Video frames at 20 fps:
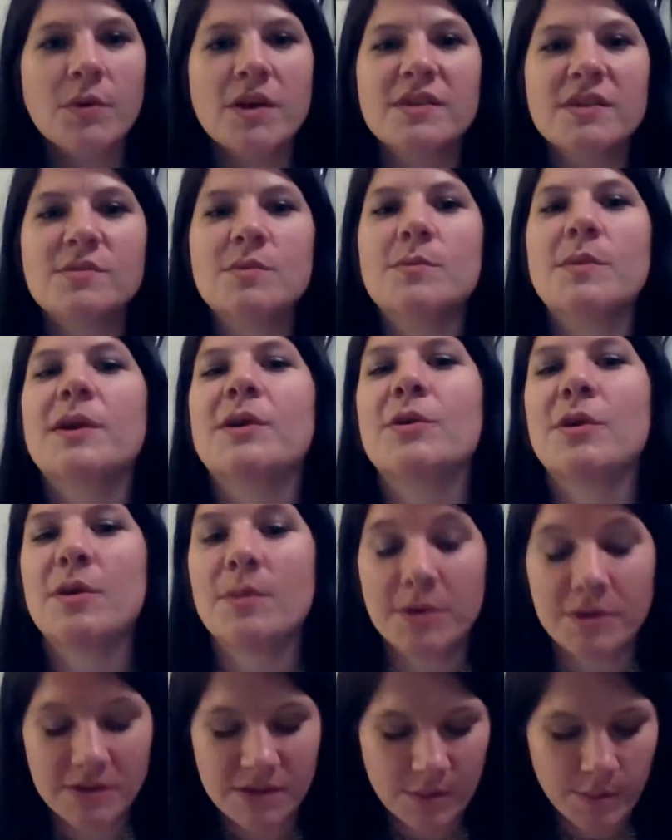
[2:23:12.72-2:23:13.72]
Reminds me of my
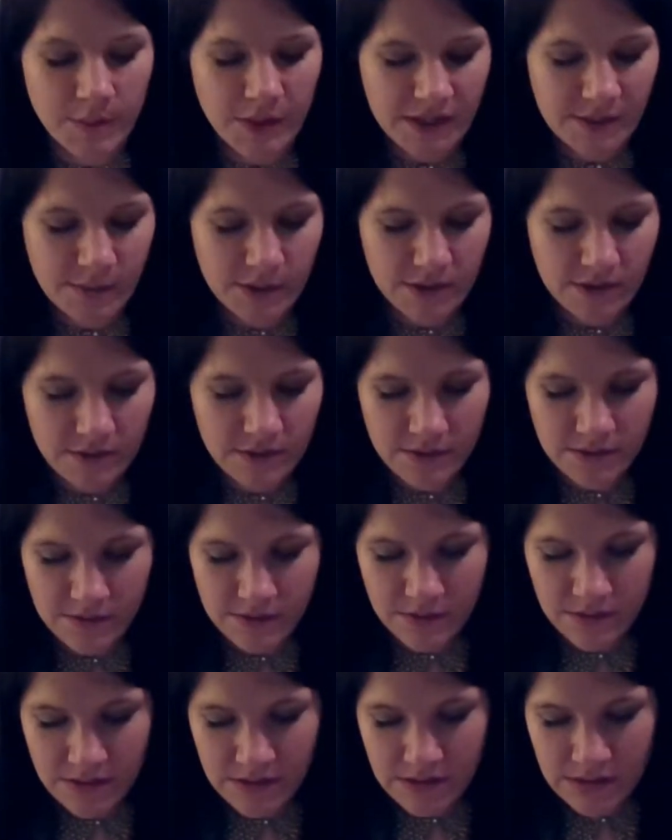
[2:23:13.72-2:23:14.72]
grandparents' basement.
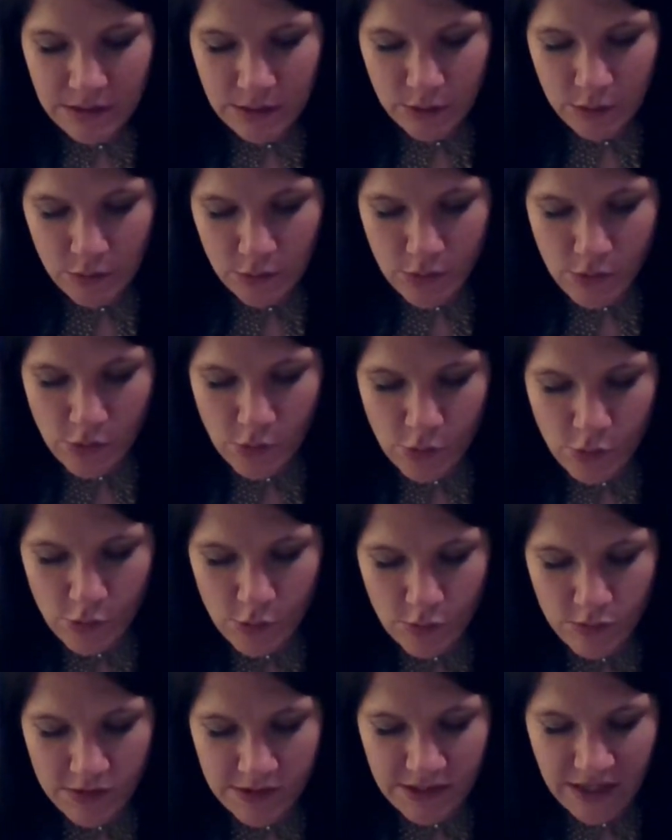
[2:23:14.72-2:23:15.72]

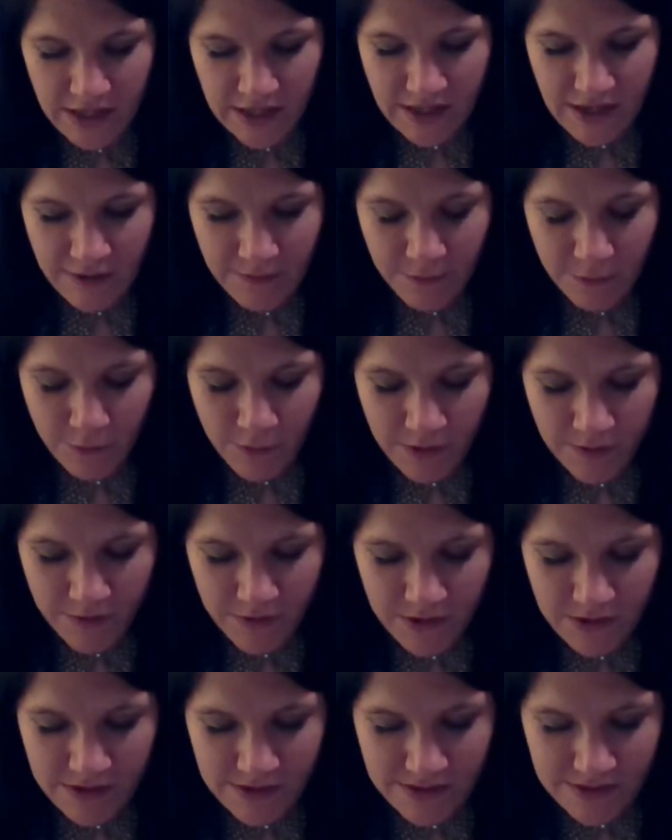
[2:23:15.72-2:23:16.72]
So take that for
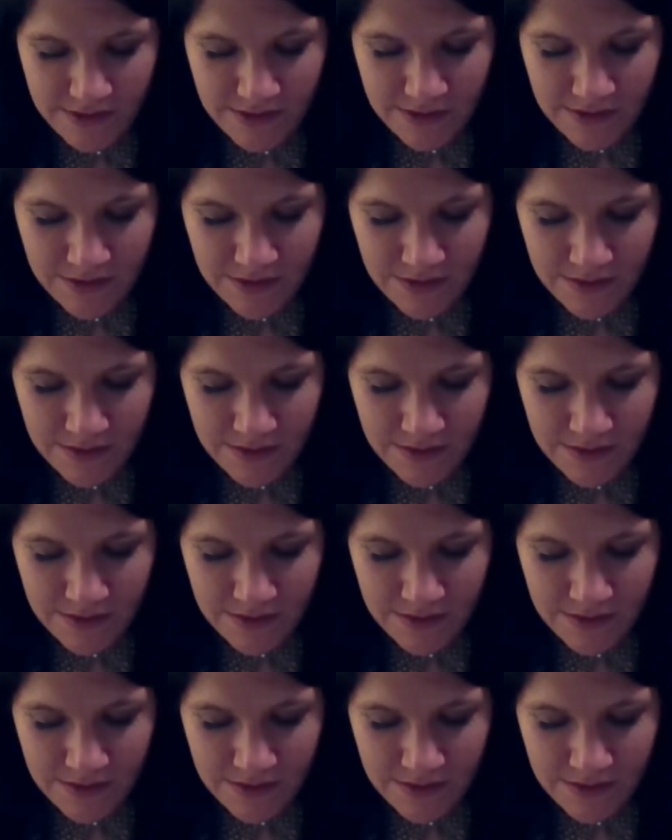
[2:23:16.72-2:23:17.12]
whatever it is.